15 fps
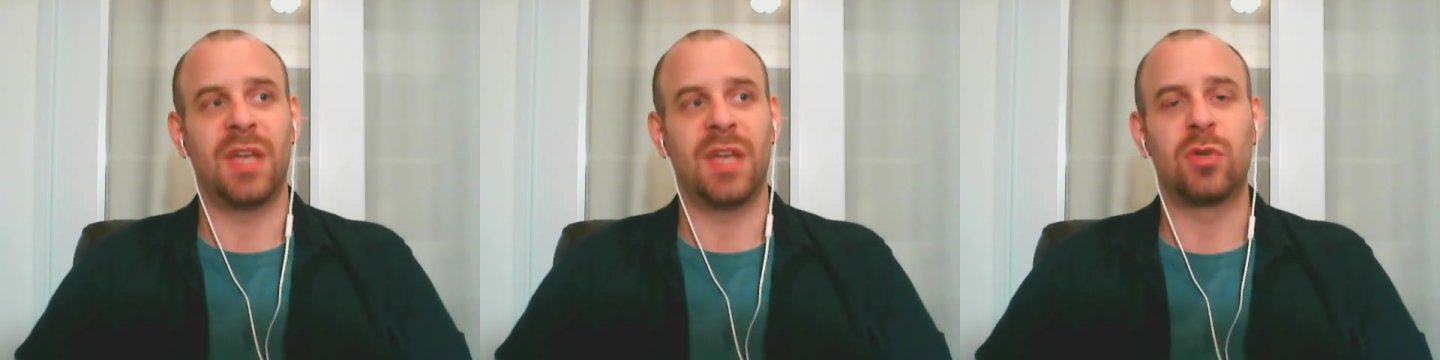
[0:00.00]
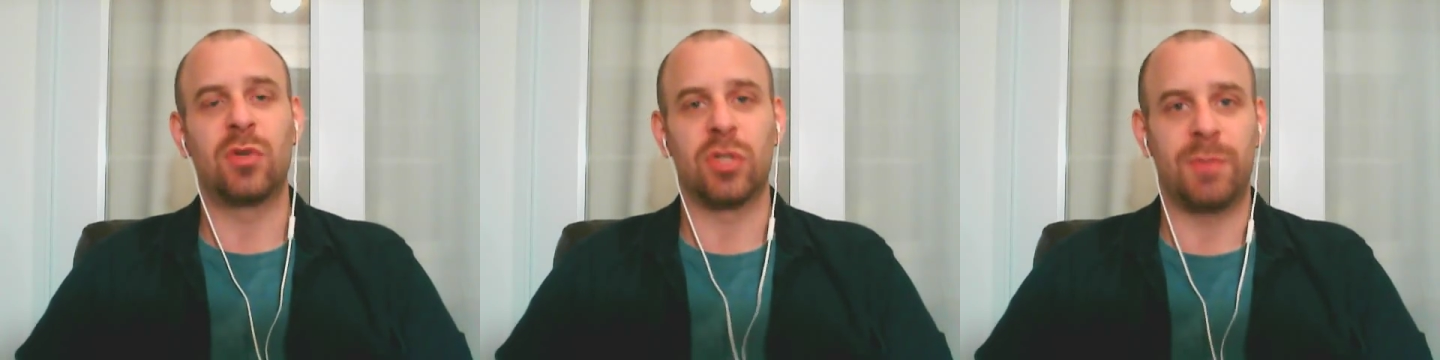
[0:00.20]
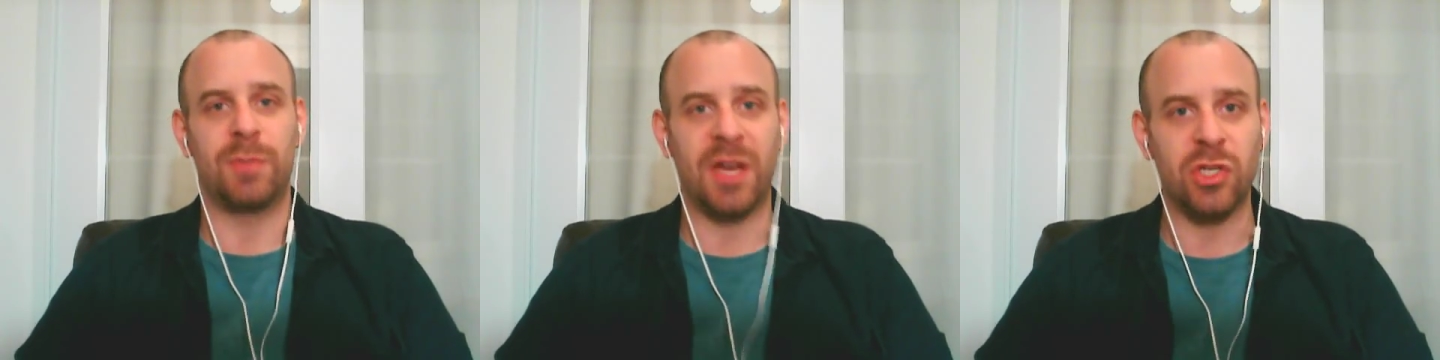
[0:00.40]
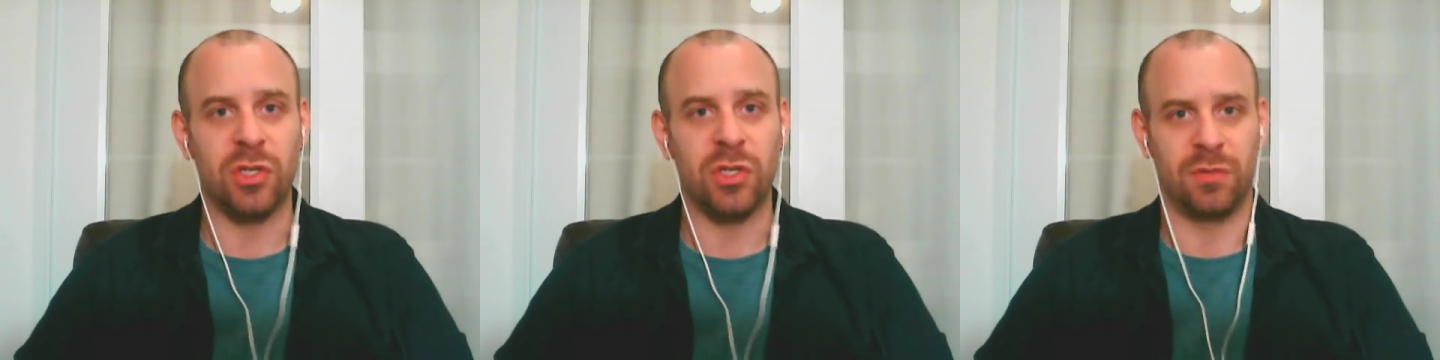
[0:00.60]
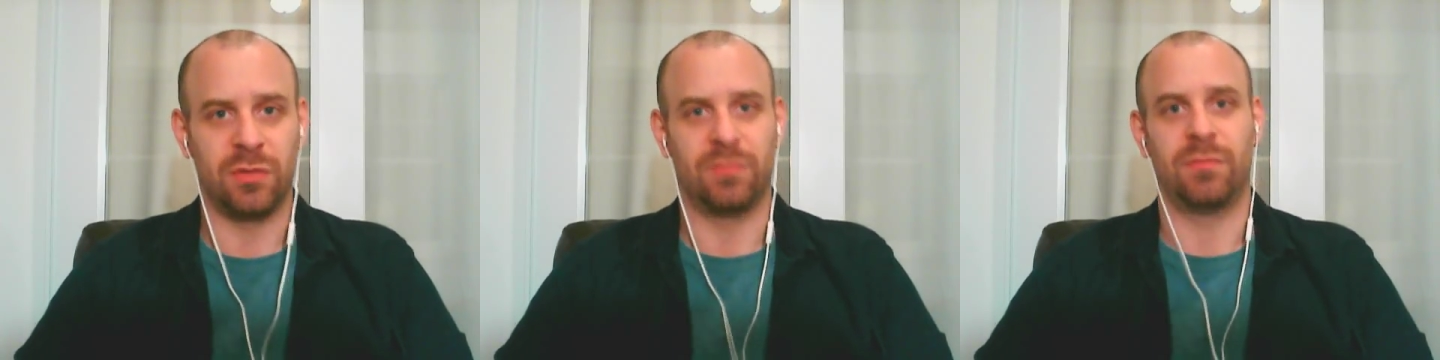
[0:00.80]

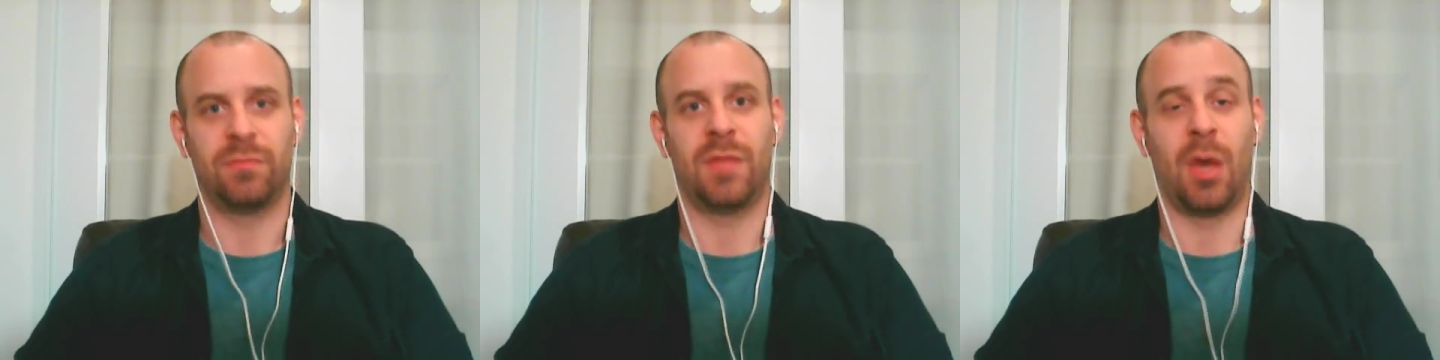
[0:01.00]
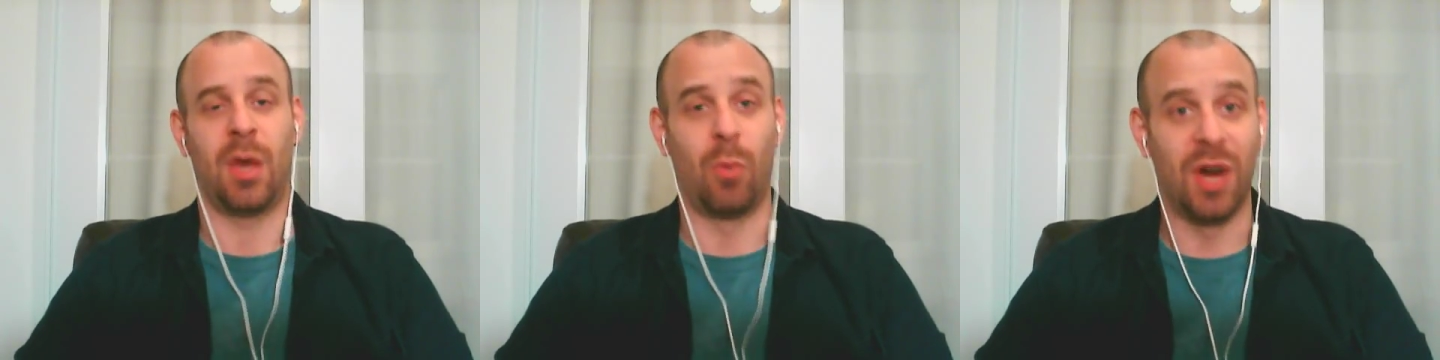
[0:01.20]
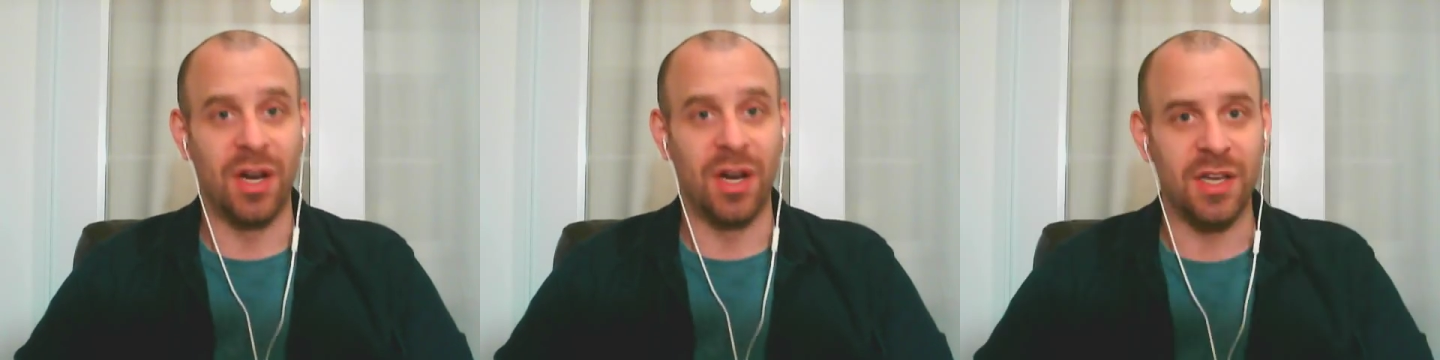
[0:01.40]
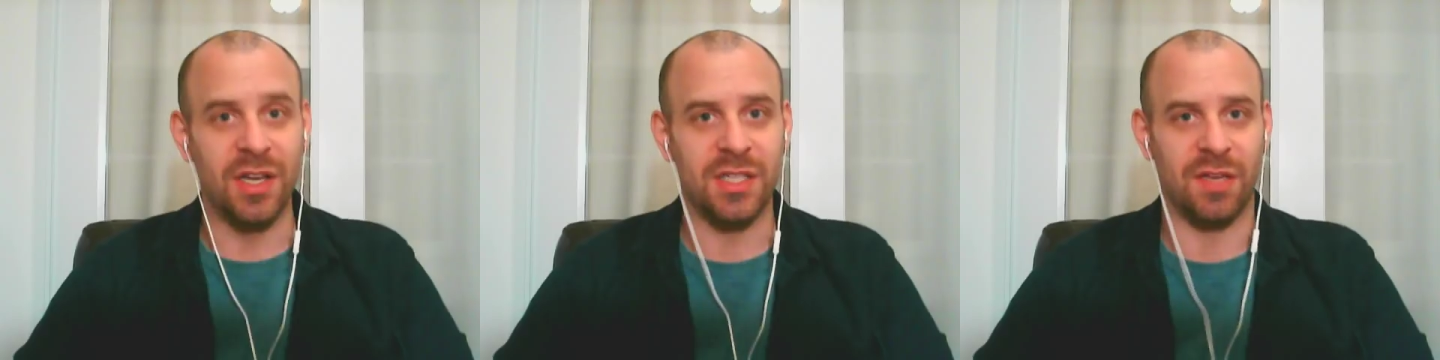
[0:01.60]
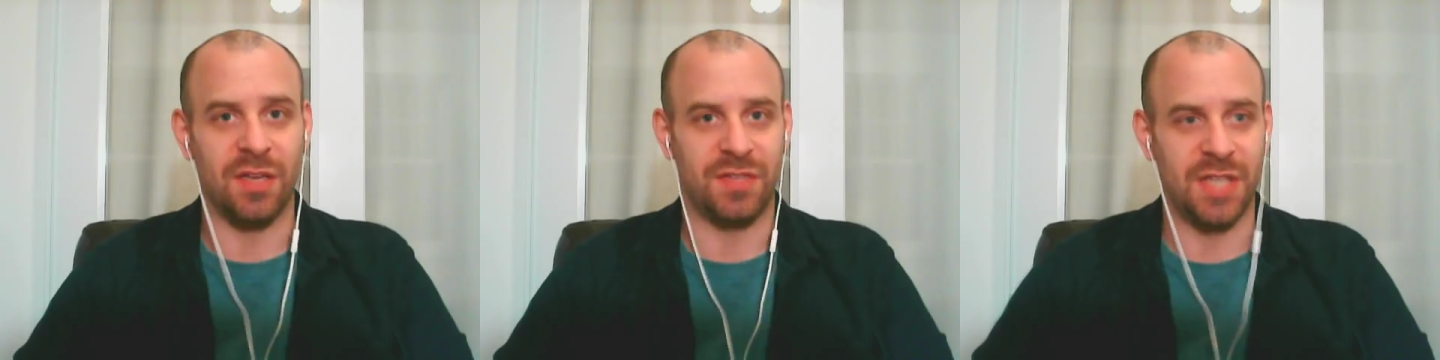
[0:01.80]
introspection
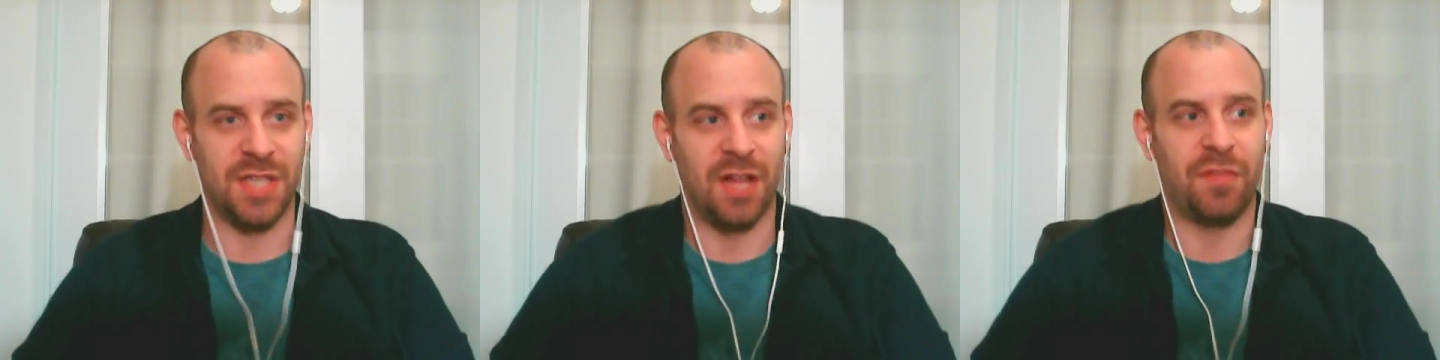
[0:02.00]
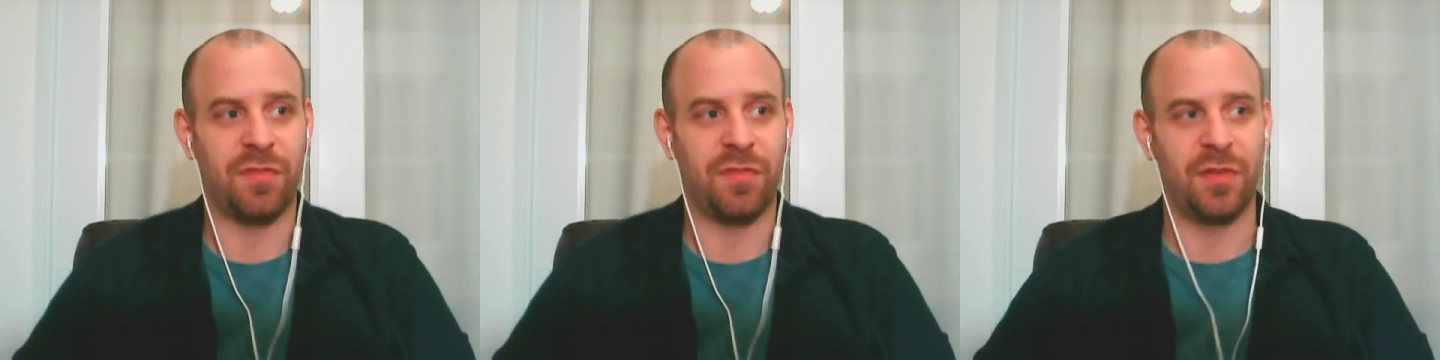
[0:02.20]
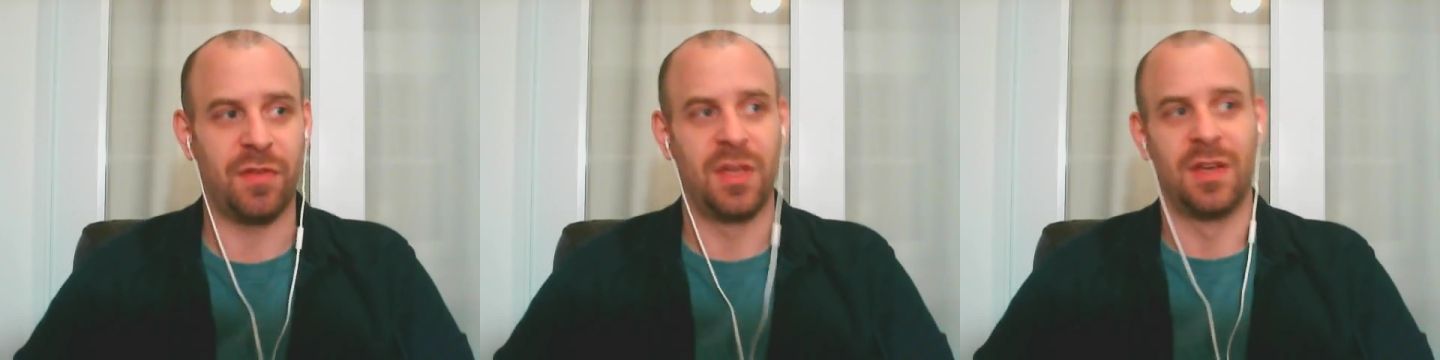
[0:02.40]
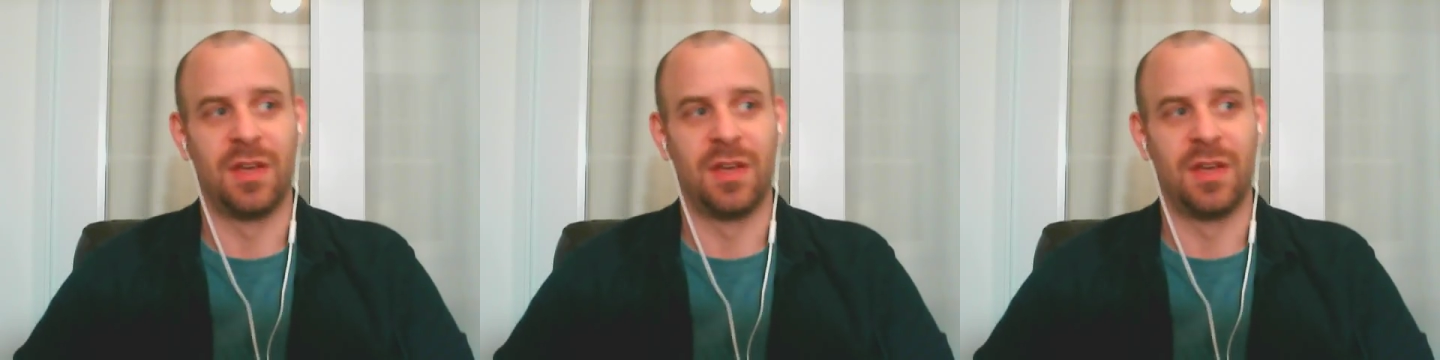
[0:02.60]
awareness of self,